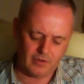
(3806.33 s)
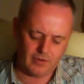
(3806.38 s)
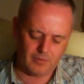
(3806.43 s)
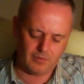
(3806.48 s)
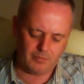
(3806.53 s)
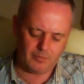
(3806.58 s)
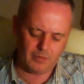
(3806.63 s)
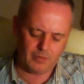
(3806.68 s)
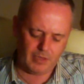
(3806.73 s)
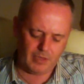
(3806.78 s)

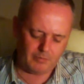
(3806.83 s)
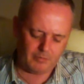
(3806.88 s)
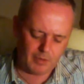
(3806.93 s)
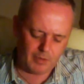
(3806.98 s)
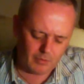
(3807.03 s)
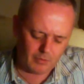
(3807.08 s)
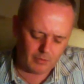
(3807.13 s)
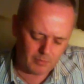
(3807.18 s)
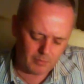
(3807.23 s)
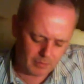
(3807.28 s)
big
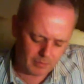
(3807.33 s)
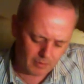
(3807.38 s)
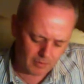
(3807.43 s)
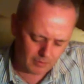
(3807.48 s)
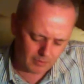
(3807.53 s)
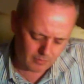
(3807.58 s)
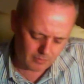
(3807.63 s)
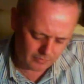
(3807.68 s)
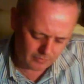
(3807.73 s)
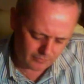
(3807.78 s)

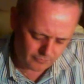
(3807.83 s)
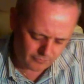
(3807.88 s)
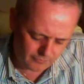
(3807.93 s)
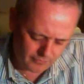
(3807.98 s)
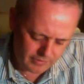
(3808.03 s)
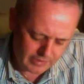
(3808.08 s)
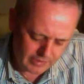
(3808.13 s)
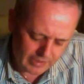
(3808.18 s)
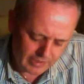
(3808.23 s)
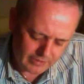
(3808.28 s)
bow and
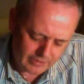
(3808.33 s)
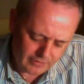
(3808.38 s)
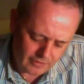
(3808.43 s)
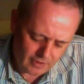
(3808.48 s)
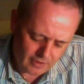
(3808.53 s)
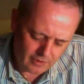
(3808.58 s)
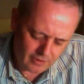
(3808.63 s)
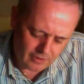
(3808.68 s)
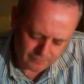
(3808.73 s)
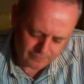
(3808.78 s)
3-leg
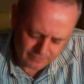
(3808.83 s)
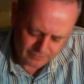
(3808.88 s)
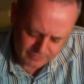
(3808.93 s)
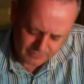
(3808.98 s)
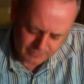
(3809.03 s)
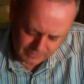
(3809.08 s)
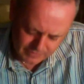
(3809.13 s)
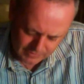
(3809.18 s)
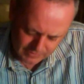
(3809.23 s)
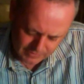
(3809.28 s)

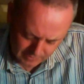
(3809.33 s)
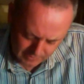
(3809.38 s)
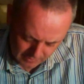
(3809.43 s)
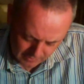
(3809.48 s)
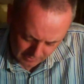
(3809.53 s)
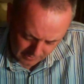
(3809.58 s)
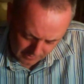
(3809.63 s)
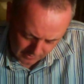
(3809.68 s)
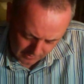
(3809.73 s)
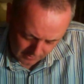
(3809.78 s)
culvers and
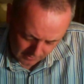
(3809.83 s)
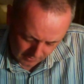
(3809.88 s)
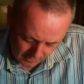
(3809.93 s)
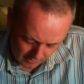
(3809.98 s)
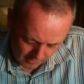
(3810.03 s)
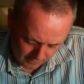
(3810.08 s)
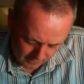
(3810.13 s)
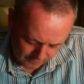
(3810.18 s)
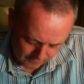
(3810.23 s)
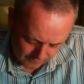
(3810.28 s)

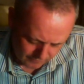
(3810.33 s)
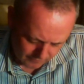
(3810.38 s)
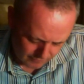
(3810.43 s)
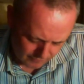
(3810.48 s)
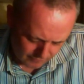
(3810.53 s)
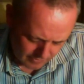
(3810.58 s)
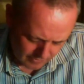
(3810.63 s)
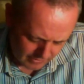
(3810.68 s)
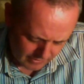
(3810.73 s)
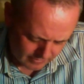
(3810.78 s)
ivor
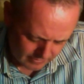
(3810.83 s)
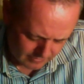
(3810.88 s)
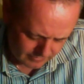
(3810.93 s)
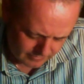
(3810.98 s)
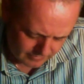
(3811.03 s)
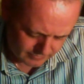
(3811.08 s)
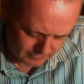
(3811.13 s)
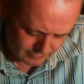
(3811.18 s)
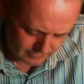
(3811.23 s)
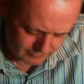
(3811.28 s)
grain
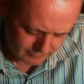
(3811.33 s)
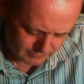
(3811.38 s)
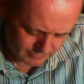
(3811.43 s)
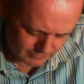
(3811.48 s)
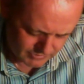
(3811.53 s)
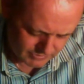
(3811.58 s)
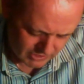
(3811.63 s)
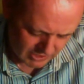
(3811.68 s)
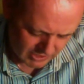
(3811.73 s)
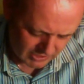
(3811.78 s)

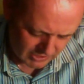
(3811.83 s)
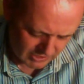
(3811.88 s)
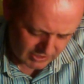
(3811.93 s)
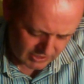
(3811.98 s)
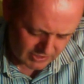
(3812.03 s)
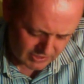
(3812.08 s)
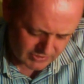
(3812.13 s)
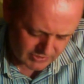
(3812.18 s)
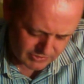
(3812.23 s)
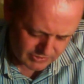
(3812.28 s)

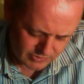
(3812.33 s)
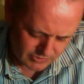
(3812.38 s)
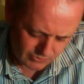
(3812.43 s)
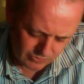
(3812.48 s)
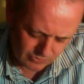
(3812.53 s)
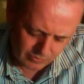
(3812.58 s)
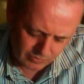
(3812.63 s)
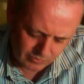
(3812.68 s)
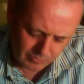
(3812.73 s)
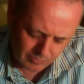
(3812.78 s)
jadesses
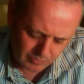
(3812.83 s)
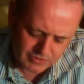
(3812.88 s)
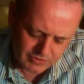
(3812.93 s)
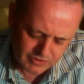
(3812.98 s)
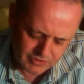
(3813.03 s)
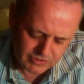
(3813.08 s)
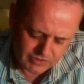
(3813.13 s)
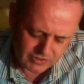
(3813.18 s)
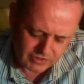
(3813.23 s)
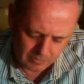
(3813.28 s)
with the
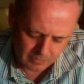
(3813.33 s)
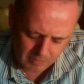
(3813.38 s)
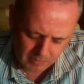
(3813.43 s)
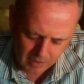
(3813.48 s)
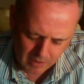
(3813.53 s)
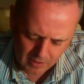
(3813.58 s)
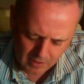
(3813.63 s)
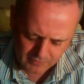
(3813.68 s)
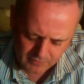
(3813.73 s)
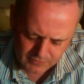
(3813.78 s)
message in their
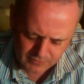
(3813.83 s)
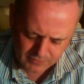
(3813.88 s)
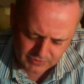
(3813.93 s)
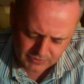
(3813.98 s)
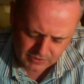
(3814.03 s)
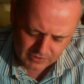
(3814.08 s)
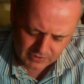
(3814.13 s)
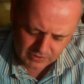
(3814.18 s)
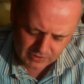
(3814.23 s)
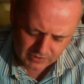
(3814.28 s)
mouths,
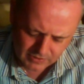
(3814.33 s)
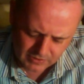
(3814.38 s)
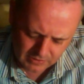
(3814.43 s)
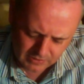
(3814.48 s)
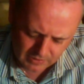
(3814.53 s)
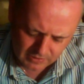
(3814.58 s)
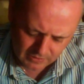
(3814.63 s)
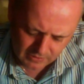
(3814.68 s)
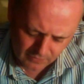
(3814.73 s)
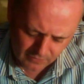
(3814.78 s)

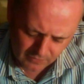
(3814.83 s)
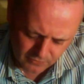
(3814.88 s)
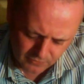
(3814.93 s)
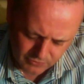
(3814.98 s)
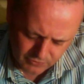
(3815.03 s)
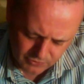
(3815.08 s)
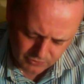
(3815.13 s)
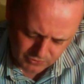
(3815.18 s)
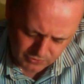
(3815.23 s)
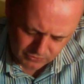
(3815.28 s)
and the
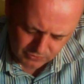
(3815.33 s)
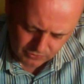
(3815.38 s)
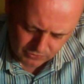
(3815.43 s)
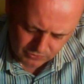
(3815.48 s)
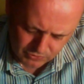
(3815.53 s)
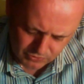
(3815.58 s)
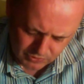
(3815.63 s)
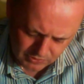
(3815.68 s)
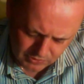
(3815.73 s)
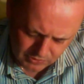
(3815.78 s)

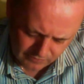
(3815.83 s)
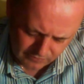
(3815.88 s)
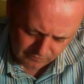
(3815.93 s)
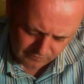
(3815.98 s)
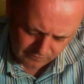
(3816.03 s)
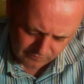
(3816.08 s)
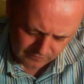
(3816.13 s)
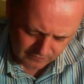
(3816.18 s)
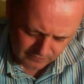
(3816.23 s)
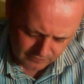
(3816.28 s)

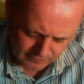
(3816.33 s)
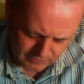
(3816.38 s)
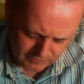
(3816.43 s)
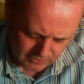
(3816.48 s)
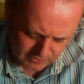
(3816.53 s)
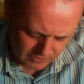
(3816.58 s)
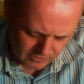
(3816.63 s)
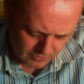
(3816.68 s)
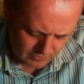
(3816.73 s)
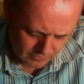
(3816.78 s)
100-filled
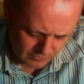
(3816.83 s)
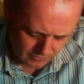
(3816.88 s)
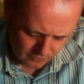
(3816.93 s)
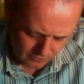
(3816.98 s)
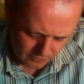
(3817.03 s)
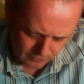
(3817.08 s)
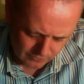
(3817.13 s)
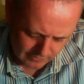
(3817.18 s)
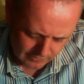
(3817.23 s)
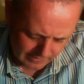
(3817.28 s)

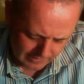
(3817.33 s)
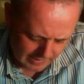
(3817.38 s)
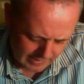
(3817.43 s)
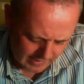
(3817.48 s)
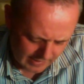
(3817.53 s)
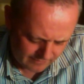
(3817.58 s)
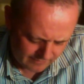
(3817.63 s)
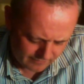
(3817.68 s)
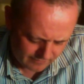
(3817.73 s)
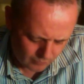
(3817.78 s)

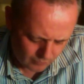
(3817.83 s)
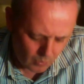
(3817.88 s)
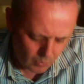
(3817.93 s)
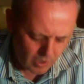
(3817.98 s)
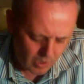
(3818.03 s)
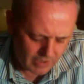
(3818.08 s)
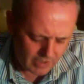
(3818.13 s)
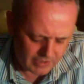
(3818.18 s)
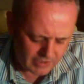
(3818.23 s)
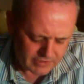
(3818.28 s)
unladen
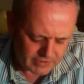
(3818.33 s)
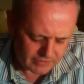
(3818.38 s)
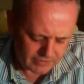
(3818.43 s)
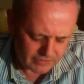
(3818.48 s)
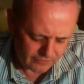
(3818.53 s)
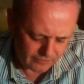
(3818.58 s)
weight of